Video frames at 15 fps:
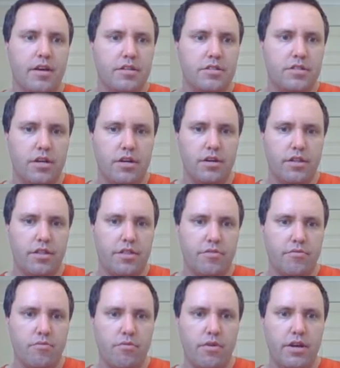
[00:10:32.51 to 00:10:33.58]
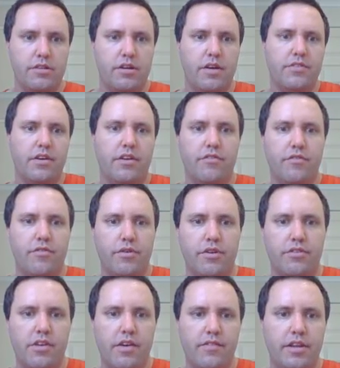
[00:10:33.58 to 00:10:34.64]
So 3 times
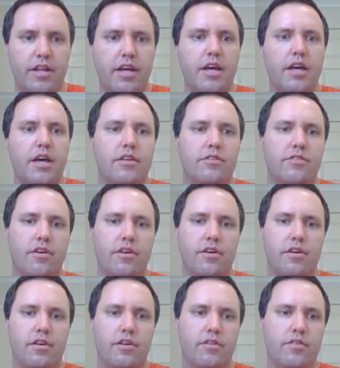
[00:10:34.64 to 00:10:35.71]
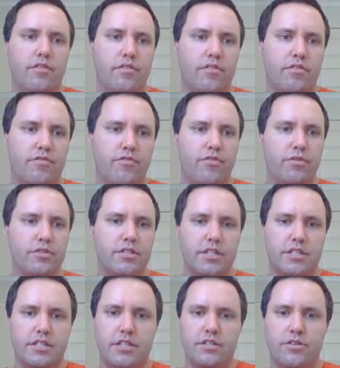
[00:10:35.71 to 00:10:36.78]
147. So
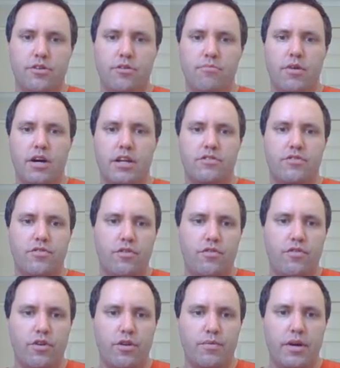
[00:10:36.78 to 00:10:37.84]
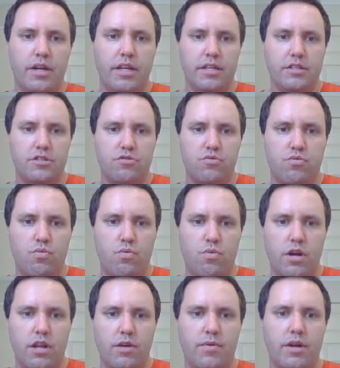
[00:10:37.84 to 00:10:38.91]
462 minus 441 is
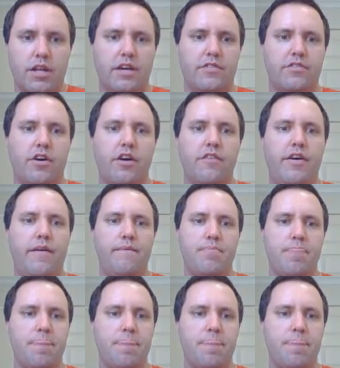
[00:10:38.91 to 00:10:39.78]
21 left over.